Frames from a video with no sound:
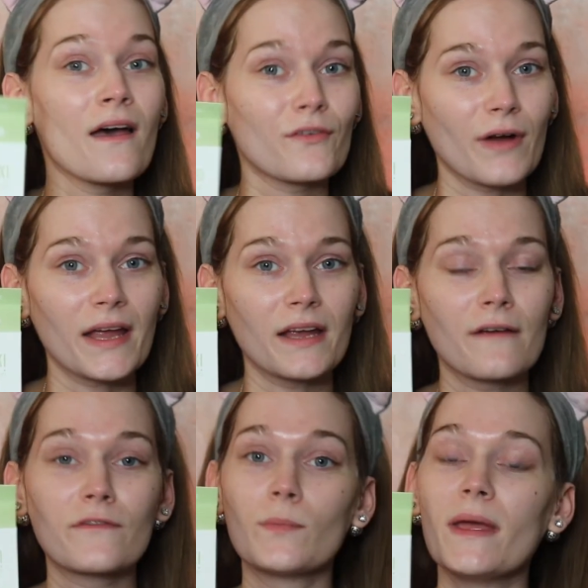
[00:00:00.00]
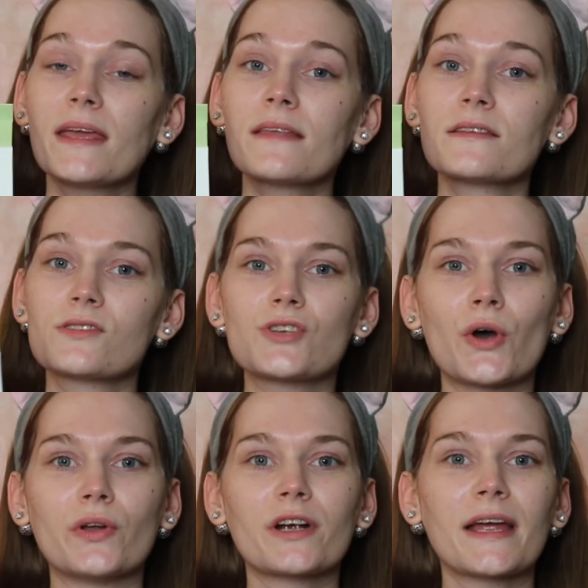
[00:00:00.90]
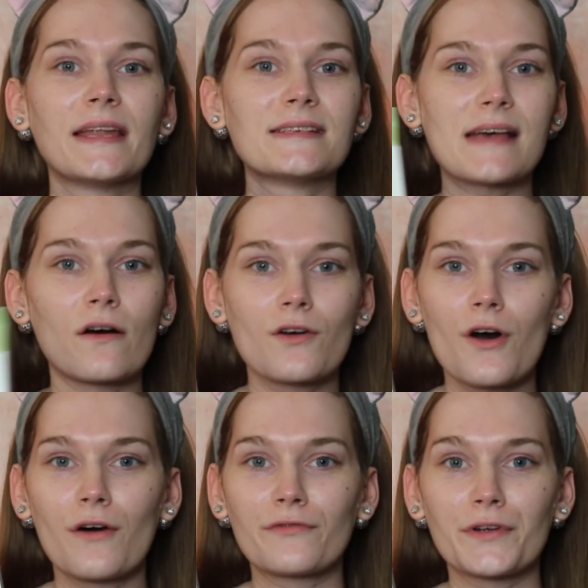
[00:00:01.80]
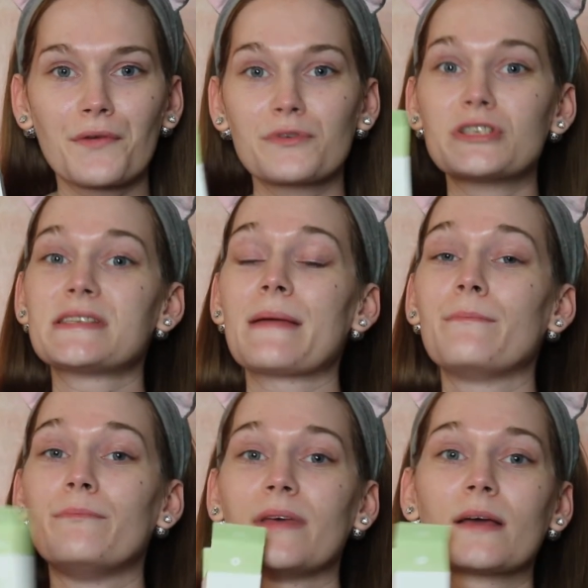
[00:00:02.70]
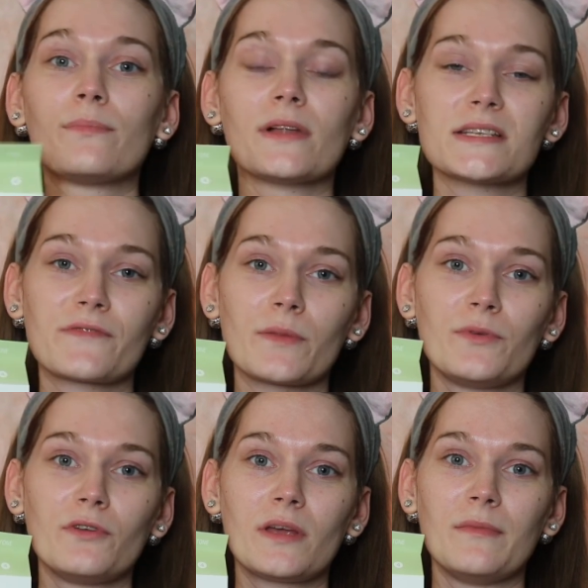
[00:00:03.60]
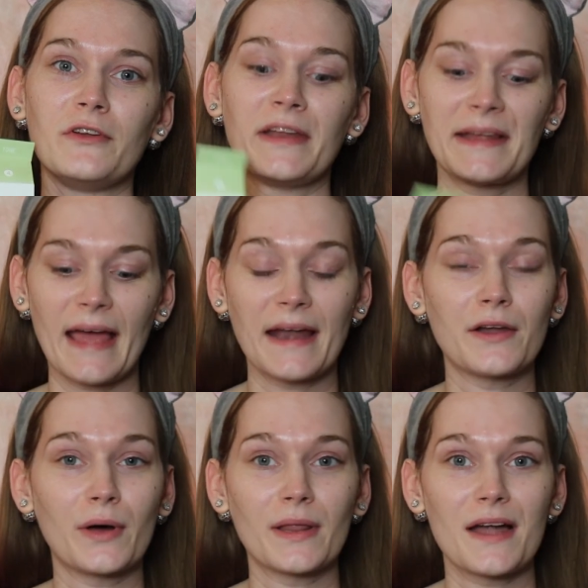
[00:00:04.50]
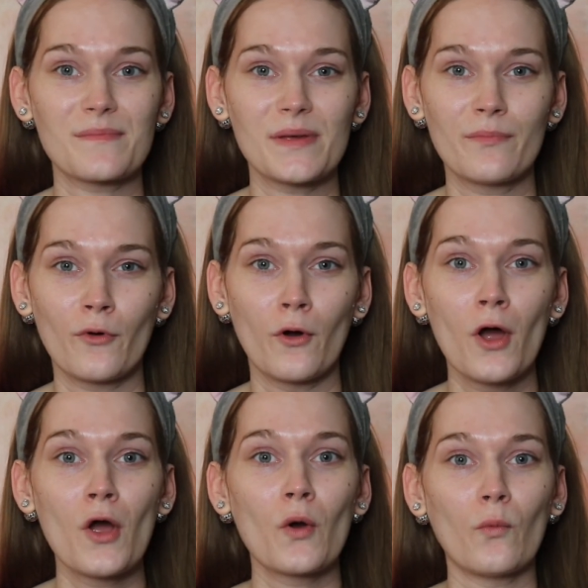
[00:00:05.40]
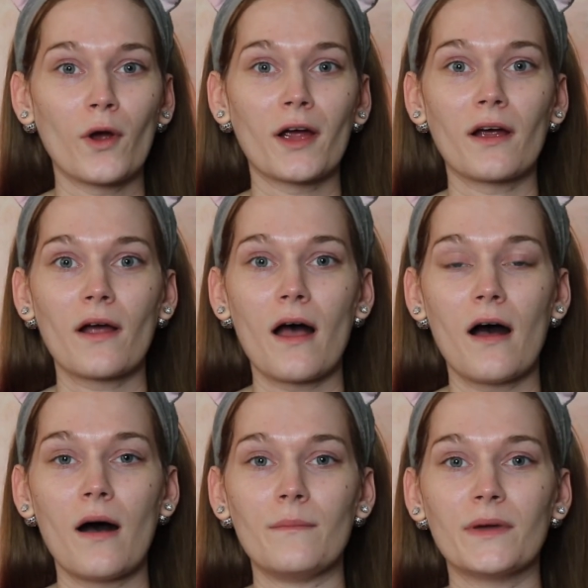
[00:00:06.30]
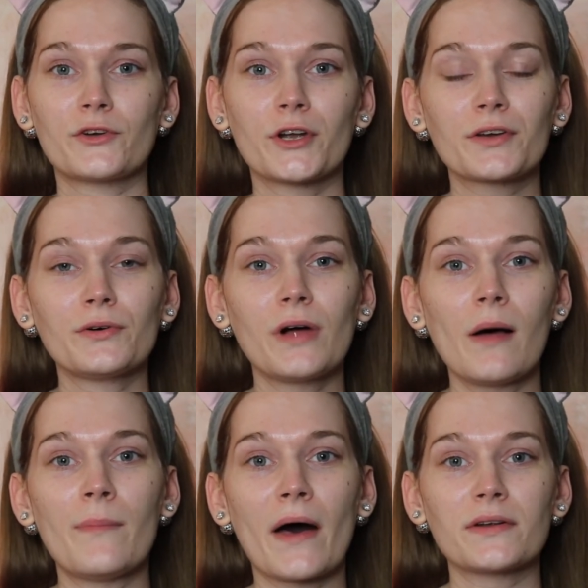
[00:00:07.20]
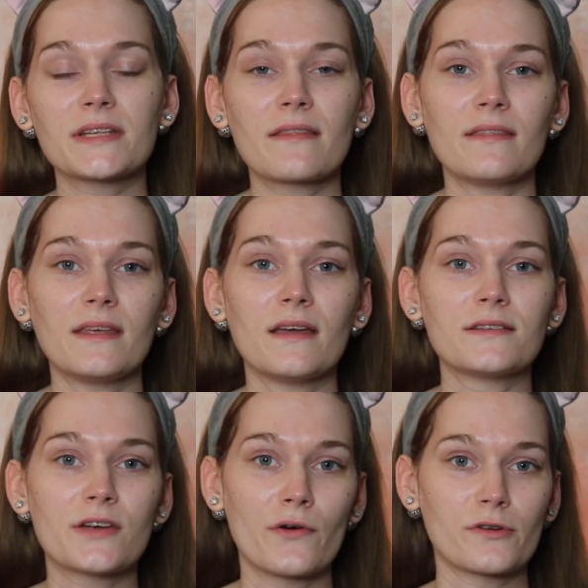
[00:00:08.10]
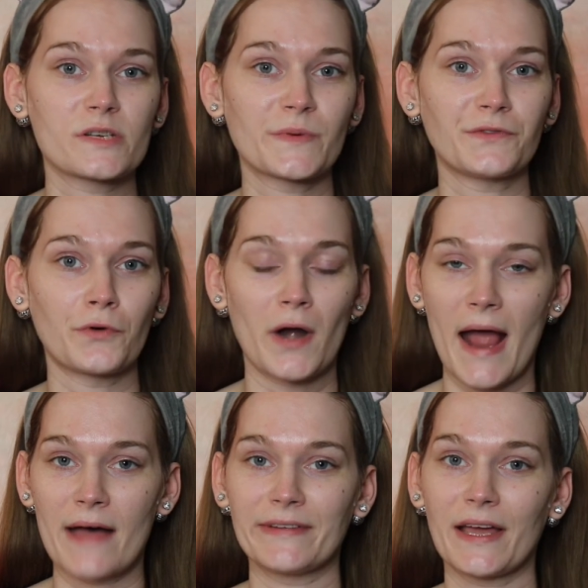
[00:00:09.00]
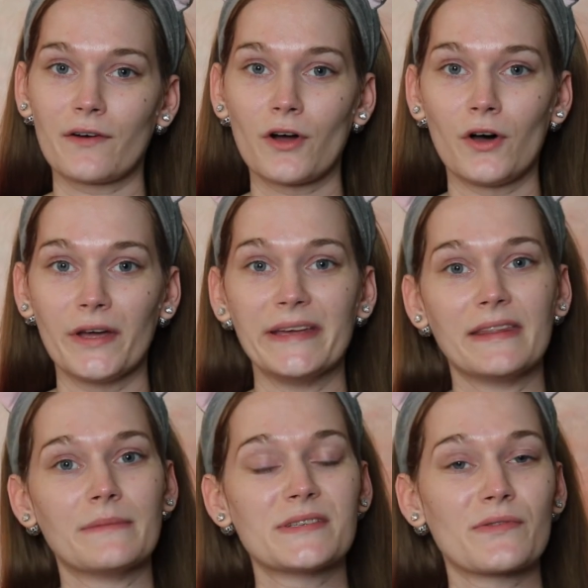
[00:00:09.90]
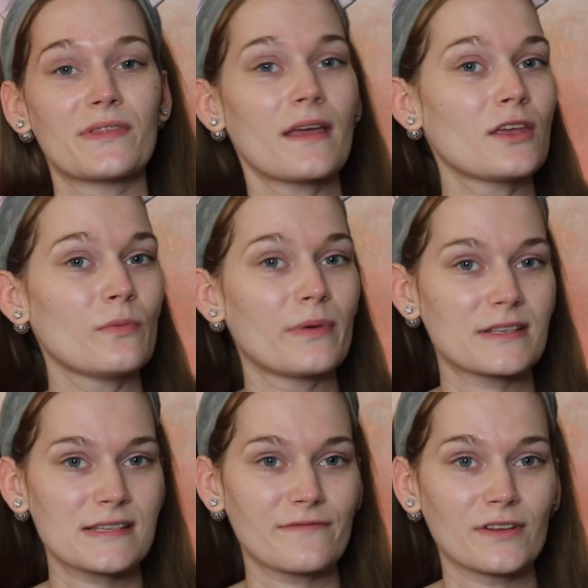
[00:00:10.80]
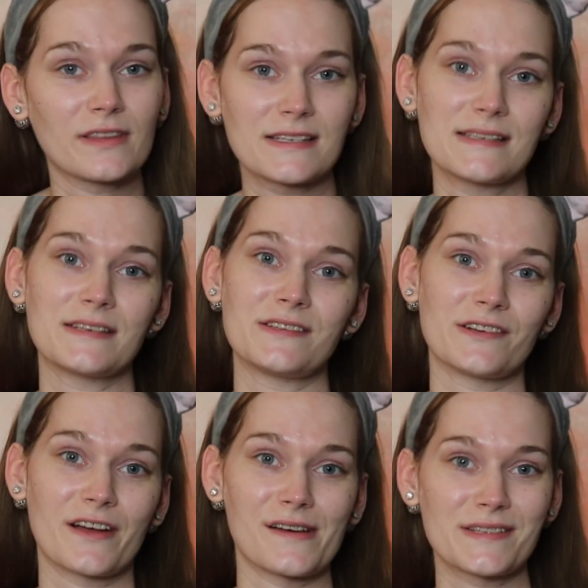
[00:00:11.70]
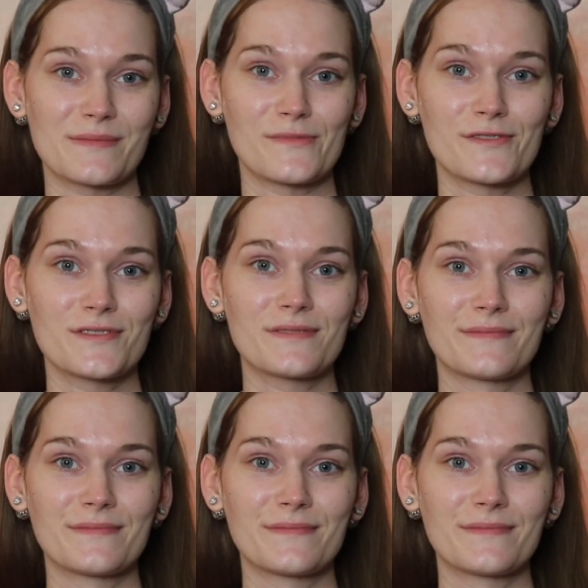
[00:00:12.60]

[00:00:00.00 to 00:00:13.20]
right here for making this toner. It is alcohol free, which is a big plus for the beauty community. I know a lot of people were critical about the toners before having alcohol in them, so thank you Pixi for listening to your customers.